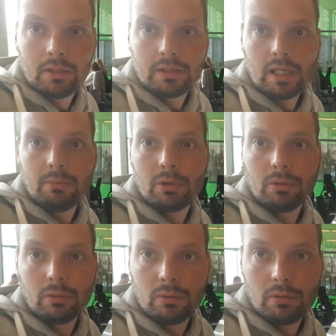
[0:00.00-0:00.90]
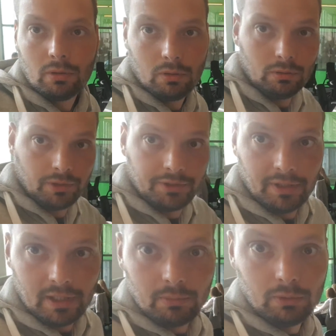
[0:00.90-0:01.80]
table, all the
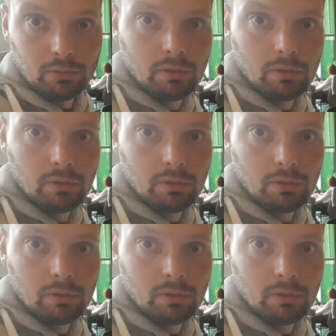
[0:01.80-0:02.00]
table,